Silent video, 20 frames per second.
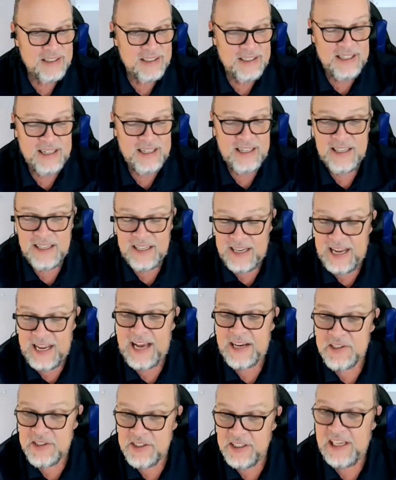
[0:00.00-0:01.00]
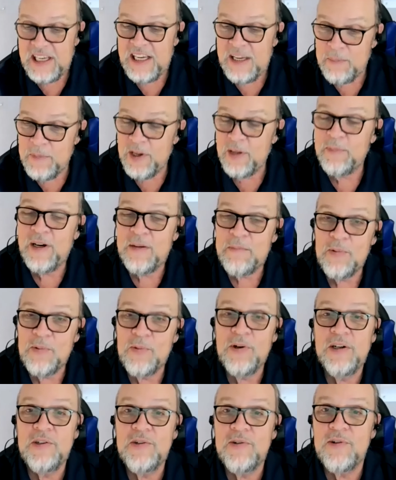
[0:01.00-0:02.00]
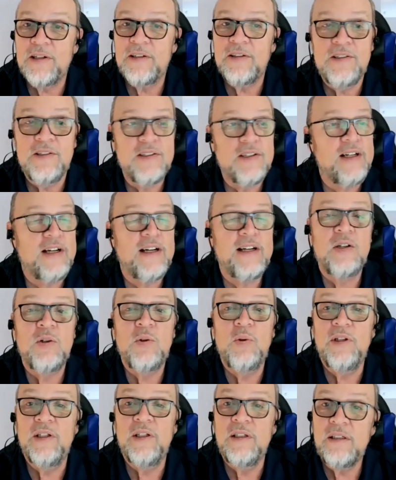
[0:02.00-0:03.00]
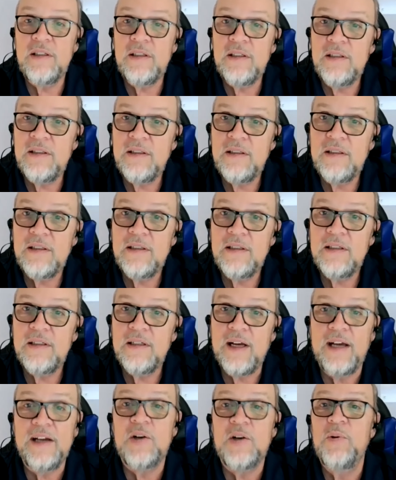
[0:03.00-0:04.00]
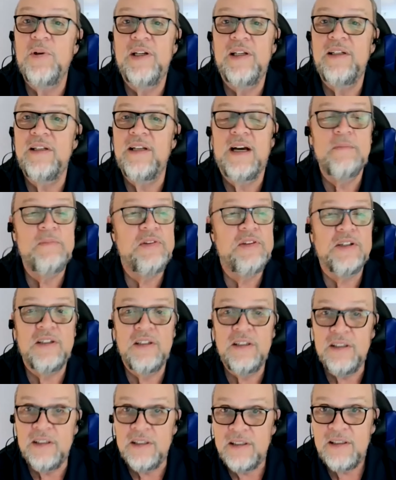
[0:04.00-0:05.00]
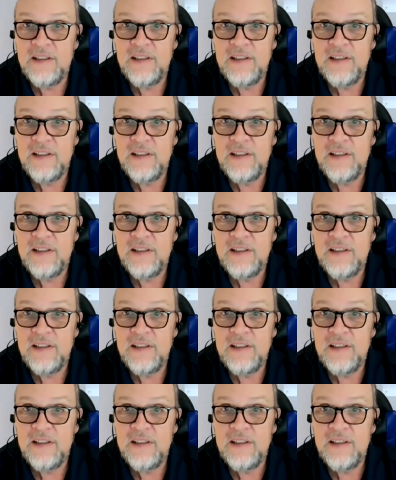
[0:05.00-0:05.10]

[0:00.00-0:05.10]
that I actually emailed my board of directors, said, I quit. I'm done.